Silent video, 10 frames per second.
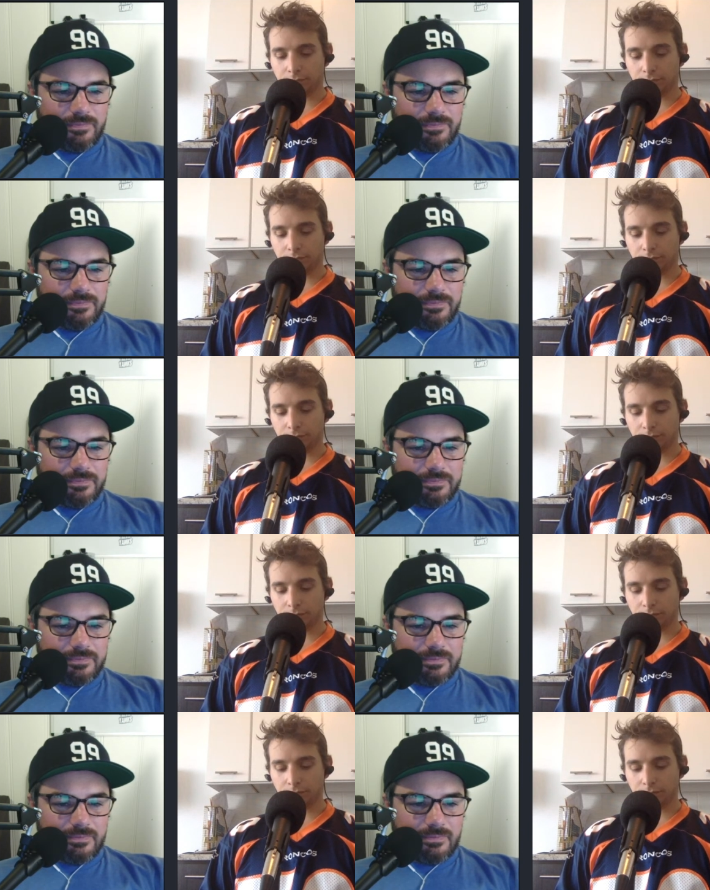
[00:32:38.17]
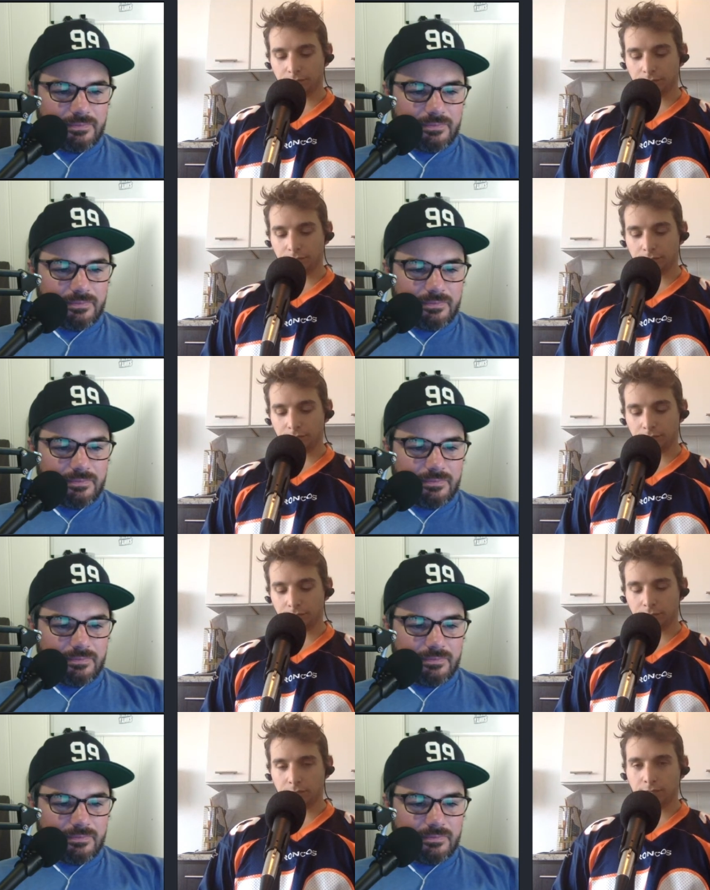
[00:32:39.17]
(no one is talking)